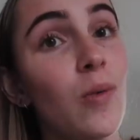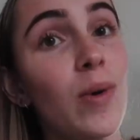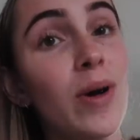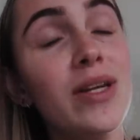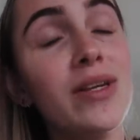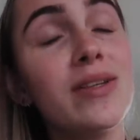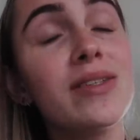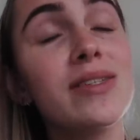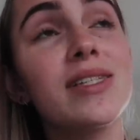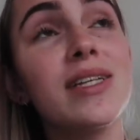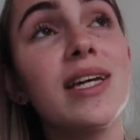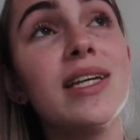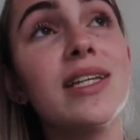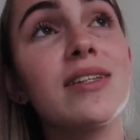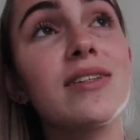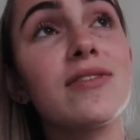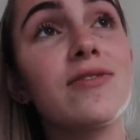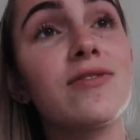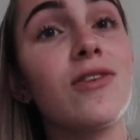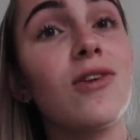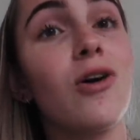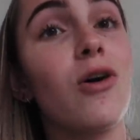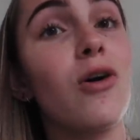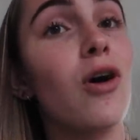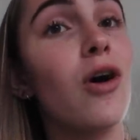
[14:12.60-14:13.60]
When you're seeing this
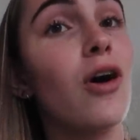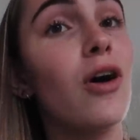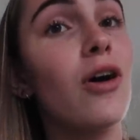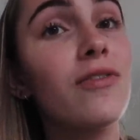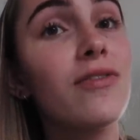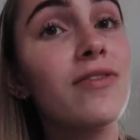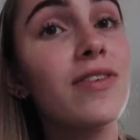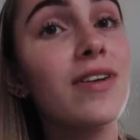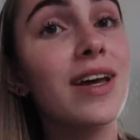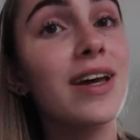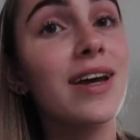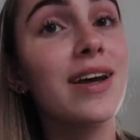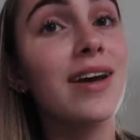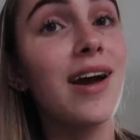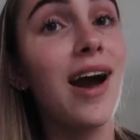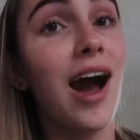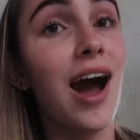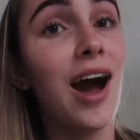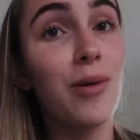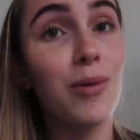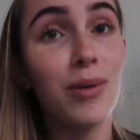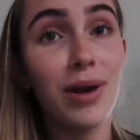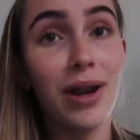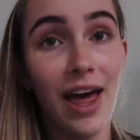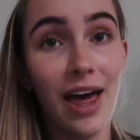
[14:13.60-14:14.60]
vlog, hopefully
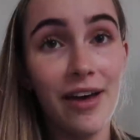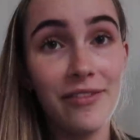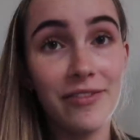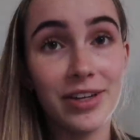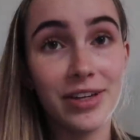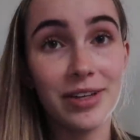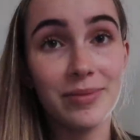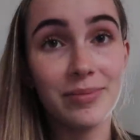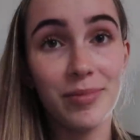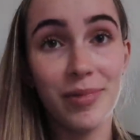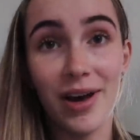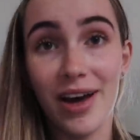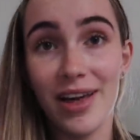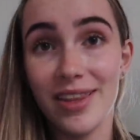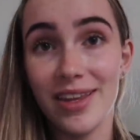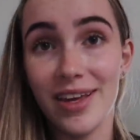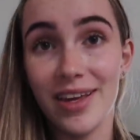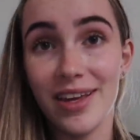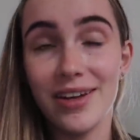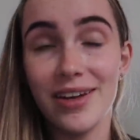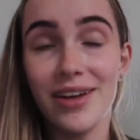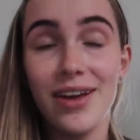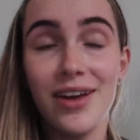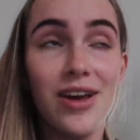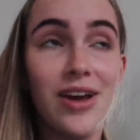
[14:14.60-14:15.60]
I will have it by
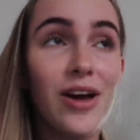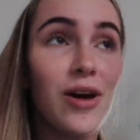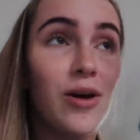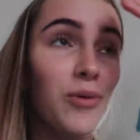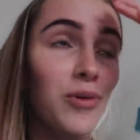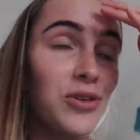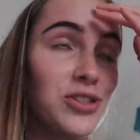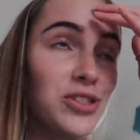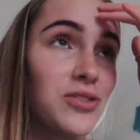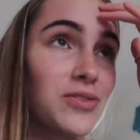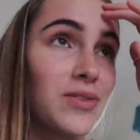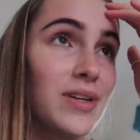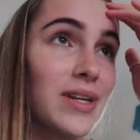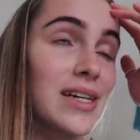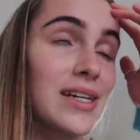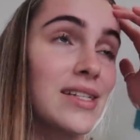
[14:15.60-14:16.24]
then, which is really